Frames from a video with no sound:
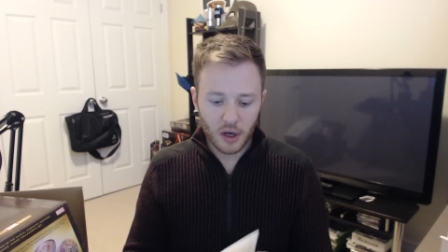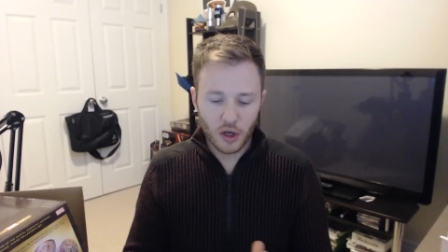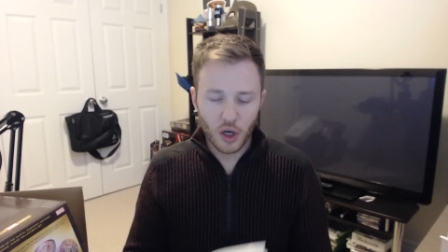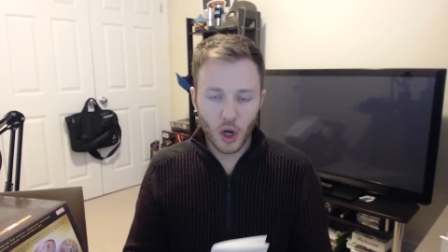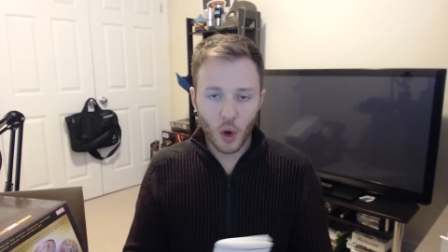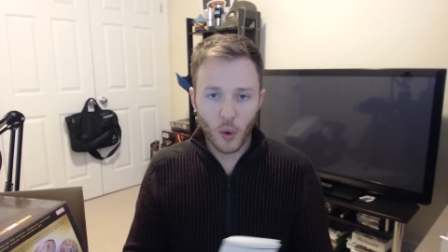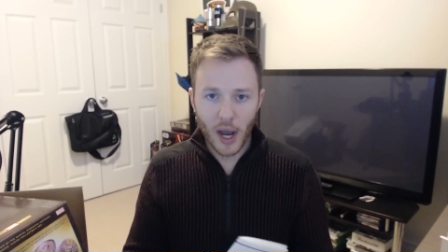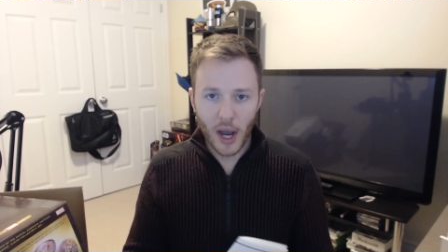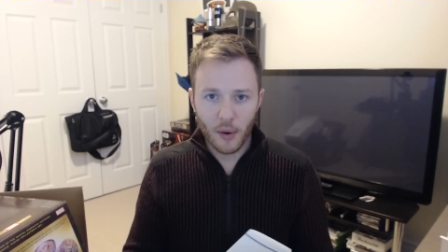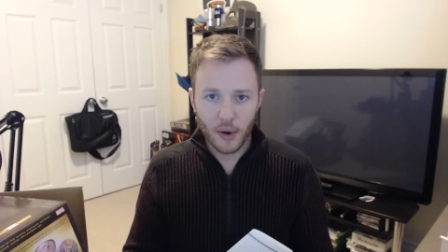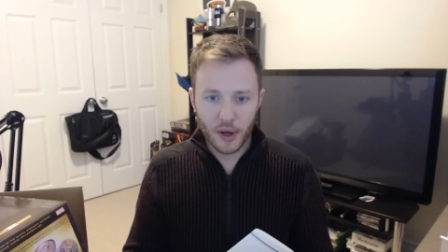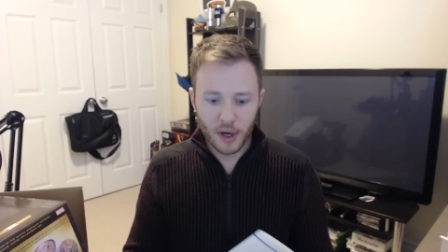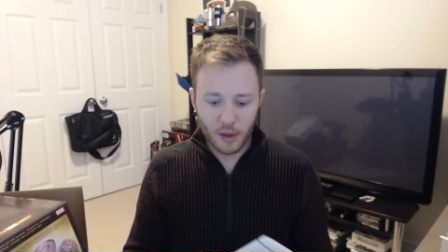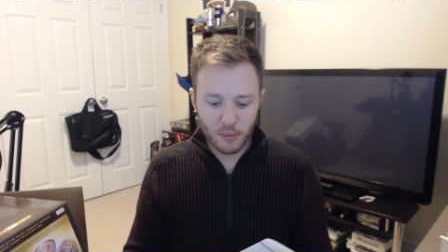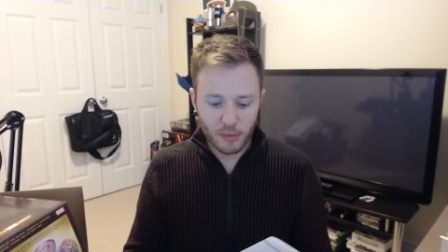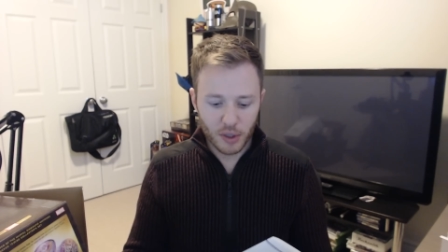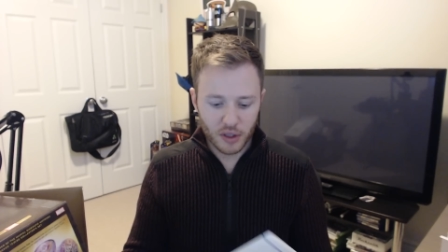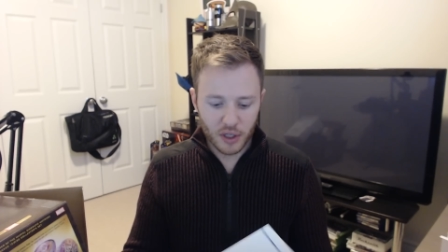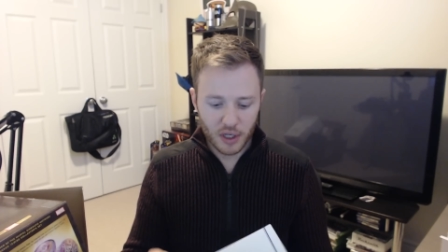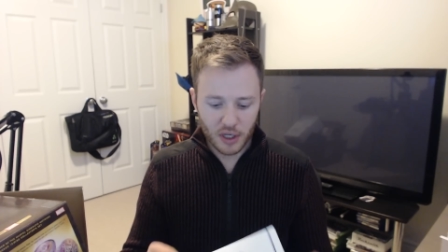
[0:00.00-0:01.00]
know-how and
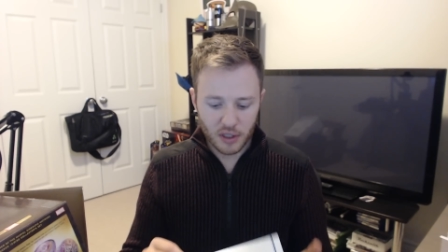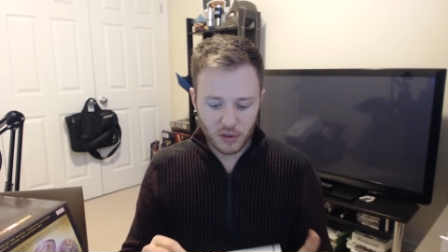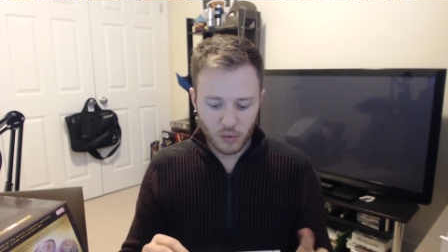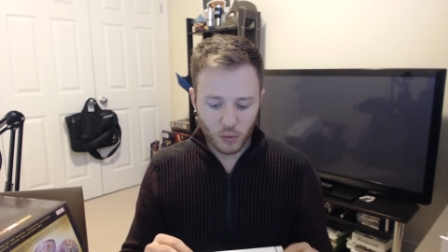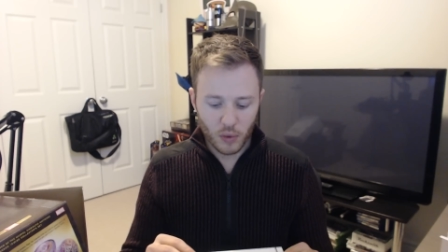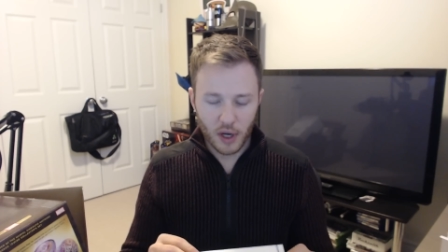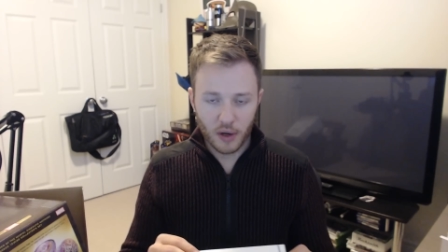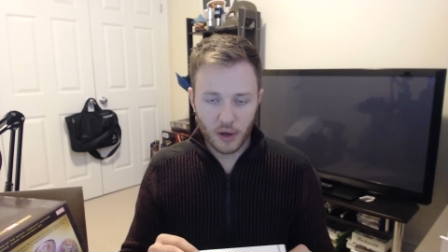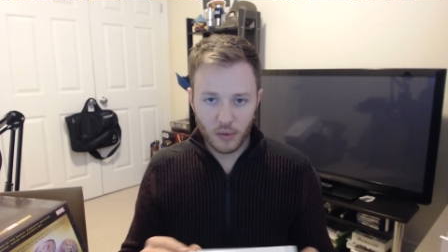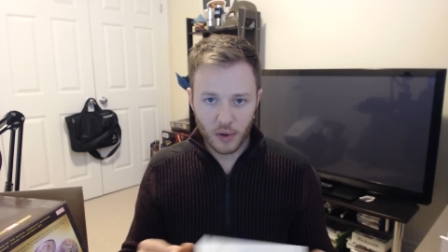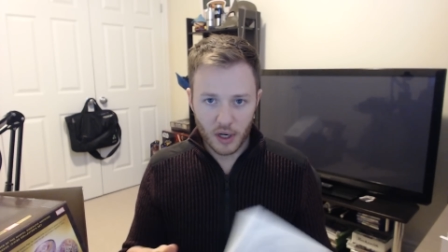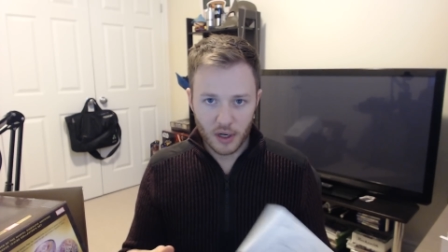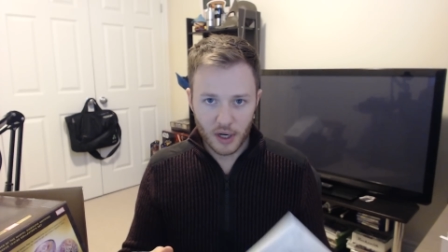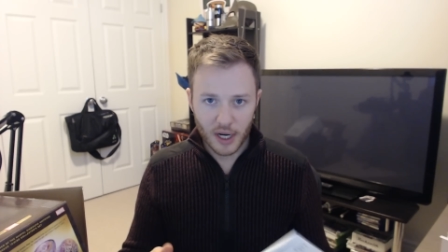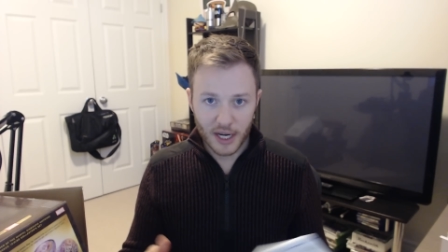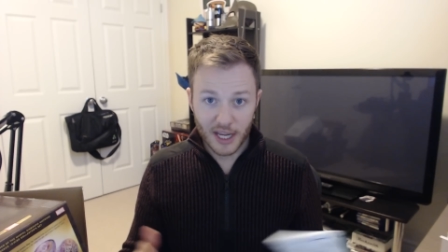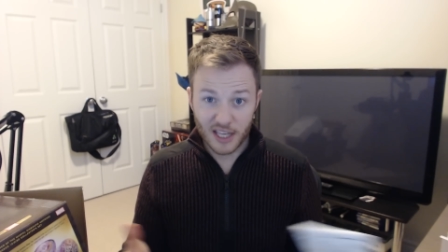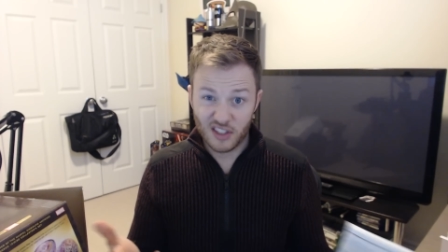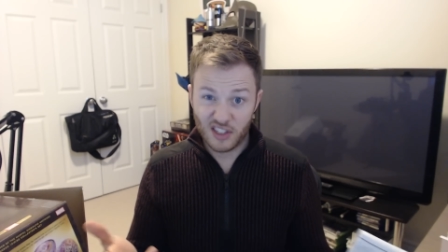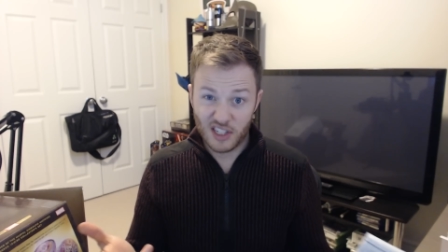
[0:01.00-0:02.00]
abilities and, and, and, I
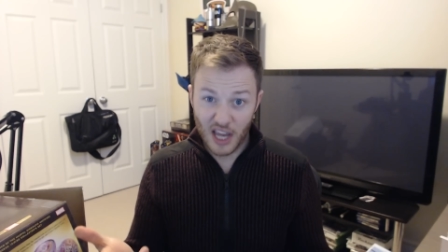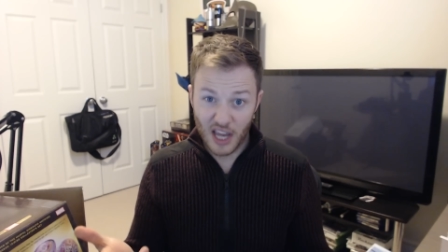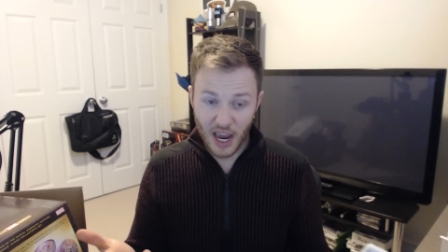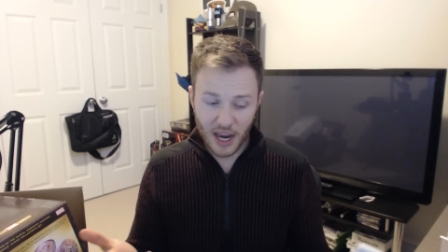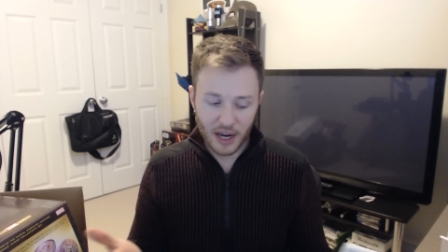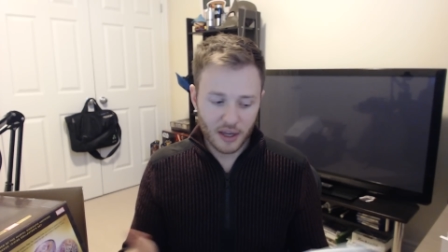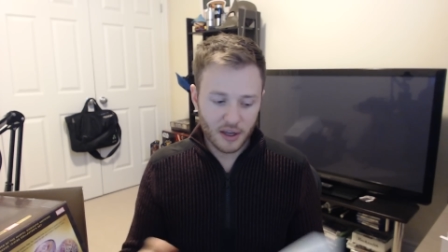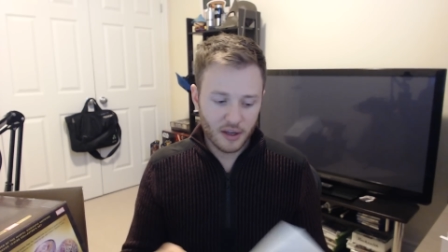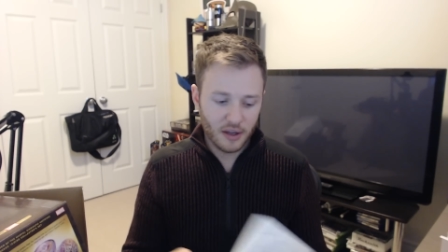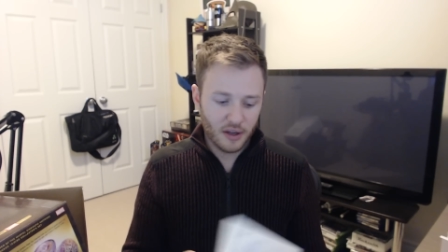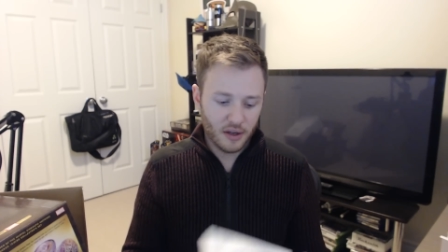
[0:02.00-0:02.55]
guess tech